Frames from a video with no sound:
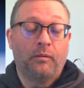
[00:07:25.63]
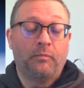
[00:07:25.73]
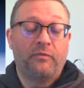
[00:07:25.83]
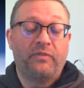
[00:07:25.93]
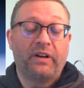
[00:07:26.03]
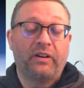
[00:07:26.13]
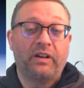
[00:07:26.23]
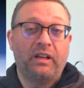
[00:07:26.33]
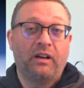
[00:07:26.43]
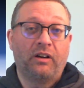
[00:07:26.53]

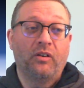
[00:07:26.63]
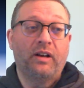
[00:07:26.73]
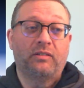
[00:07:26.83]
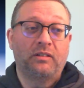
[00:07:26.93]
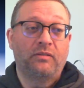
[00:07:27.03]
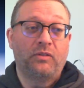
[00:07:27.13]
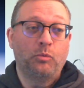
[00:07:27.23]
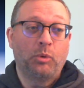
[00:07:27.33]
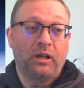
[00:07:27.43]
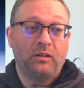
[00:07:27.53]
very aggressive,
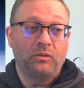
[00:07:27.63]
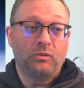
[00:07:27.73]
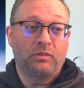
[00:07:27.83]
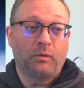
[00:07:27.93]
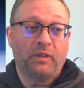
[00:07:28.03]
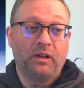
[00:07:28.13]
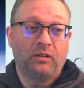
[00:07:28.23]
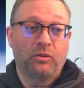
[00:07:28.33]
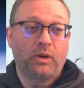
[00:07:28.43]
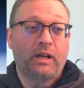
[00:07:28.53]
you might do
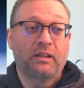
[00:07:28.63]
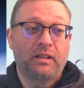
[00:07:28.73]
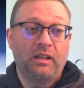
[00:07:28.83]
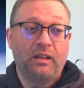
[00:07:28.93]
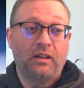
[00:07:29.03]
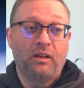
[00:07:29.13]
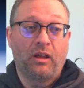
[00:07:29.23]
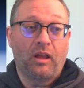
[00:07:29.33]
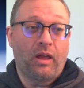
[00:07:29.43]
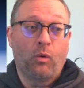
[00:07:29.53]
something directly
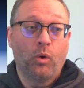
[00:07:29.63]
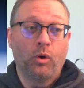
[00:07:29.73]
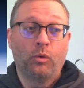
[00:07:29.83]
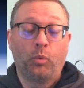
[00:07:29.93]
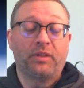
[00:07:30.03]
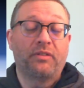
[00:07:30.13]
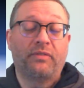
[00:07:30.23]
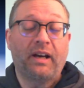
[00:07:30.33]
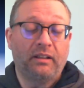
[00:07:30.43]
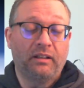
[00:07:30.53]
or with
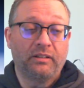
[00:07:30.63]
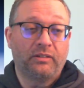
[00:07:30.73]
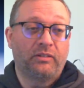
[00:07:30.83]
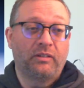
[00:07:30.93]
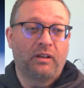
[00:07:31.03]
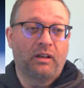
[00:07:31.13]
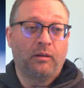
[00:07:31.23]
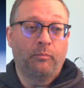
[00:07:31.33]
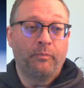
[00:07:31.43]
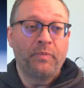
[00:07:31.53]
violence.
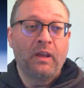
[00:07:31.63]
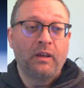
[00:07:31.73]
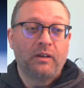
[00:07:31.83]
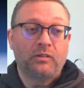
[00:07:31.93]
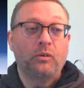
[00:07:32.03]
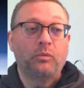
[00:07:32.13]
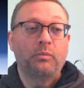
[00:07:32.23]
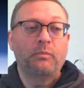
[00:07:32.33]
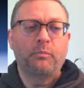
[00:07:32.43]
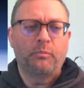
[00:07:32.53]
So
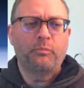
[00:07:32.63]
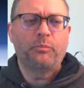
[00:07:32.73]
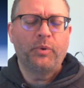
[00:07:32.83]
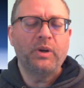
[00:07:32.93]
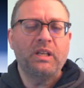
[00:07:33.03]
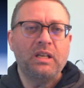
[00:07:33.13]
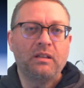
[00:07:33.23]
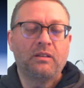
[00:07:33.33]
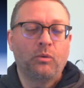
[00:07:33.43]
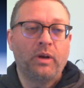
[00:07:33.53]
pretty
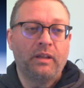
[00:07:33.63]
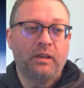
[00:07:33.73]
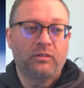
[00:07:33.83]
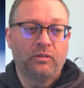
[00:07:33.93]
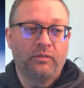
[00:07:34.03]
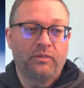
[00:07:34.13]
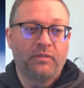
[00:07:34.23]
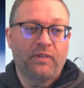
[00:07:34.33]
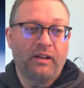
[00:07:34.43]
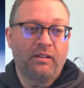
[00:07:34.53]
neat the way they sort of
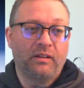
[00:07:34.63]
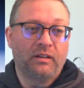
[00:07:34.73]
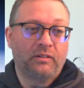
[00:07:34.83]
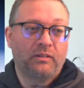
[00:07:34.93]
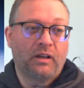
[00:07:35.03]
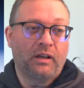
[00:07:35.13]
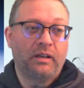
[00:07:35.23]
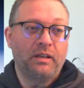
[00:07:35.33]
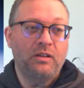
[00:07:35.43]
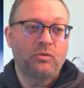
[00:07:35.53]
define things.
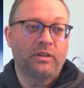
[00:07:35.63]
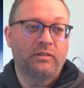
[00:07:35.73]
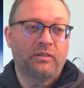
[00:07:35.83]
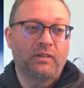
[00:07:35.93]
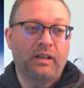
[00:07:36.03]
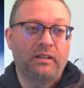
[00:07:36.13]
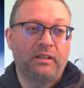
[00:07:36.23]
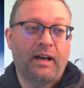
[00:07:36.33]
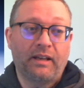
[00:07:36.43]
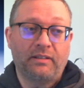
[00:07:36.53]
Each one is assigned a
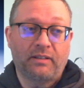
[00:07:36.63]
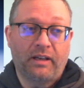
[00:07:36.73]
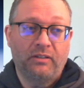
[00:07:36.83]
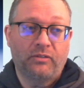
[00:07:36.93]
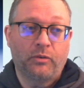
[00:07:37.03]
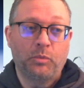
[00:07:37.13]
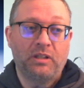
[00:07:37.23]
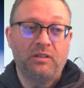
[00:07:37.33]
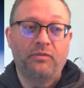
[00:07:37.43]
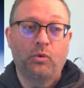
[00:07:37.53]
die size from a
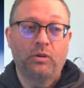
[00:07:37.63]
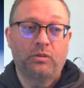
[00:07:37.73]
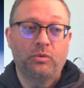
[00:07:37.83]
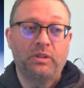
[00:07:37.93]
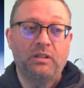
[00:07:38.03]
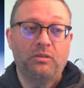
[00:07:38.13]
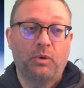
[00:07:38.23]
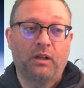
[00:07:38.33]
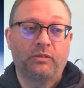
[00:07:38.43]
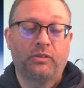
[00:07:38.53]
D4 to a
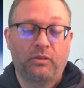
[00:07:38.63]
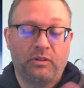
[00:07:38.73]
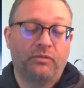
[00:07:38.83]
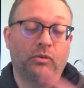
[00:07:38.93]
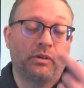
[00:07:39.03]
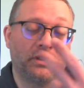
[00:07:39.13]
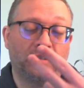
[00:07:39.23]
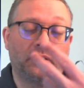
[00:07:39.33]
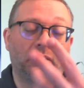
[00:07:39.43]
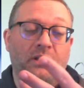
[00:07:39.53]
D12, so D4,
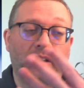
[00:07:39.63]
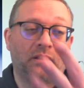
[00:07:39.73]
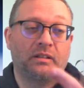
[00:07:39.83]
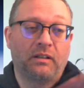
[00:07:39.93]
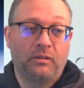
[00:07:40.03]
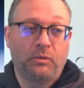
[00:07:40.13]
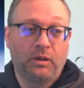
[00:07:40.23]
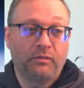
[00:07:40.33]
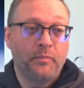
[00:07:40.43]
D6, D8, D10, D12.